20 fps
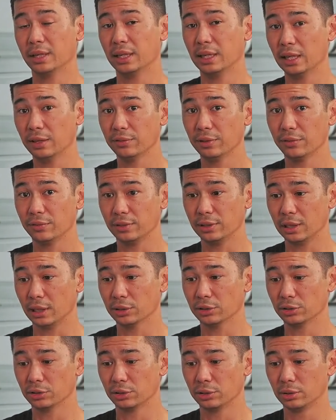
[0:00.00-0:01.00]
Even if it
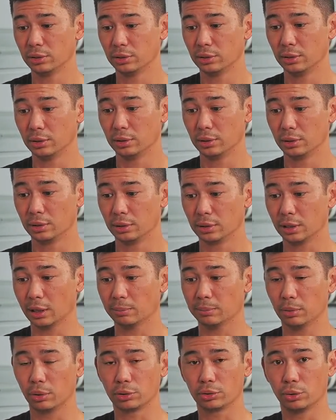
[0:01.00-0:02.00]
does
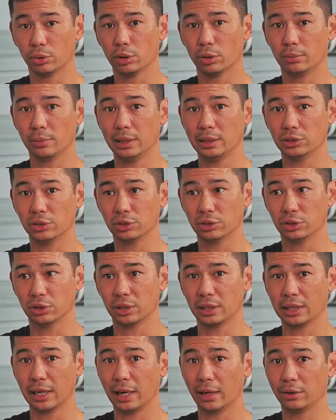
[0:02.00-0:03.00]
get blocked, all it means is that
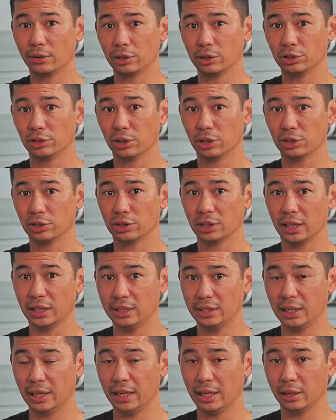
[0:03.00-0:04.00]
the carrot is going to stay
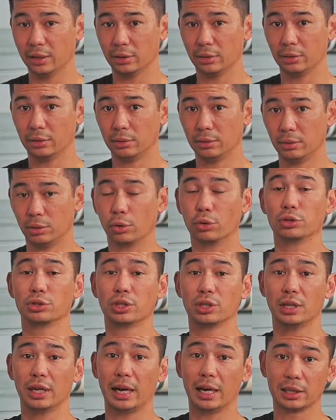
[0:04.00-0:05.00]
down, or it's
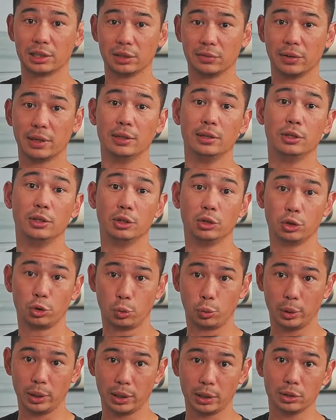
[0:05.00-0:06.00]
going to activate
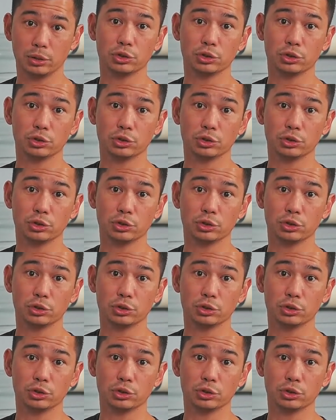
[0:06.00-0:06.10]
quicker.